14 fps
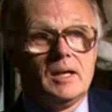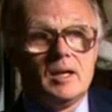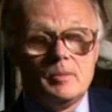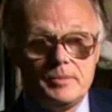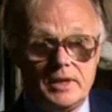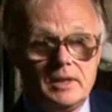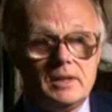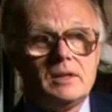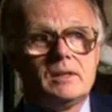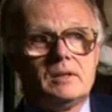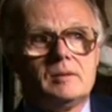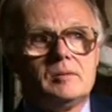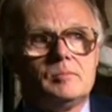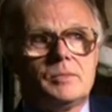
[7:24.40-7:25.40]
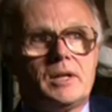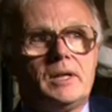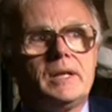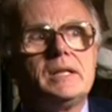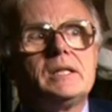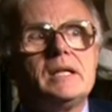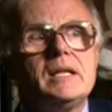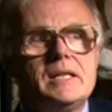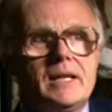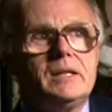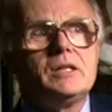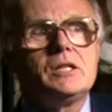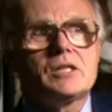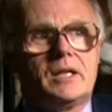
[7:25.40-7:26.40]
And being right, he
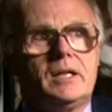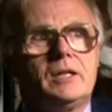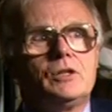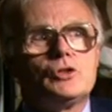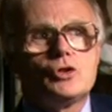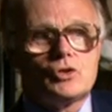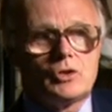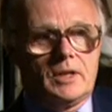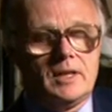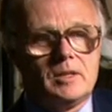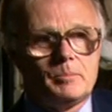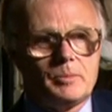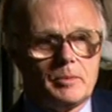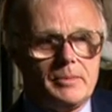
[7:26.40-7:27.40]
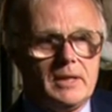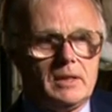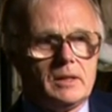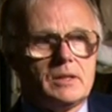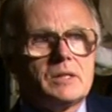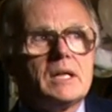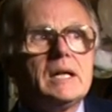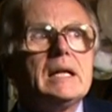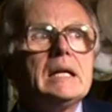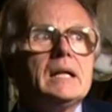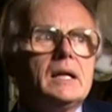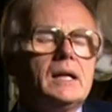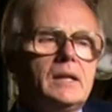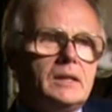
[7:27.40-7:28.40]
then decided to try the propellers.
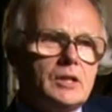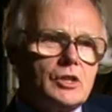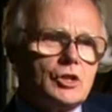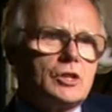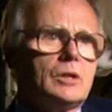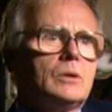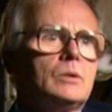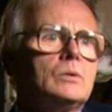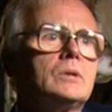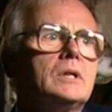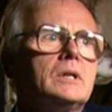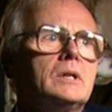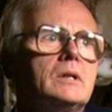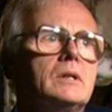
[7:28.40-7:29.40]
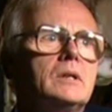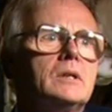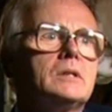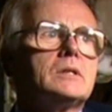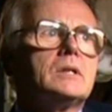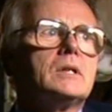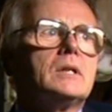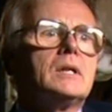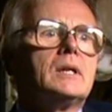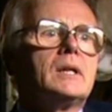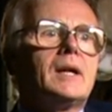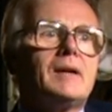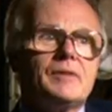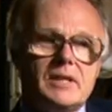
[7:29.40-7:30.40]
And this showed that
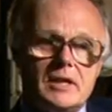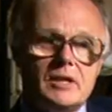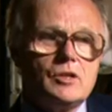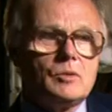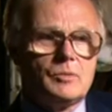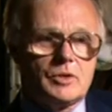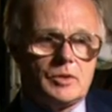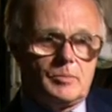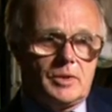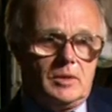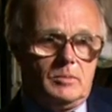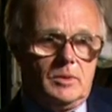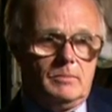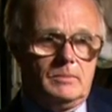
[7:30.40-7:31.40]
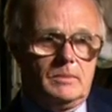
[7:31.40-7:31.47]
cavitation was the problem.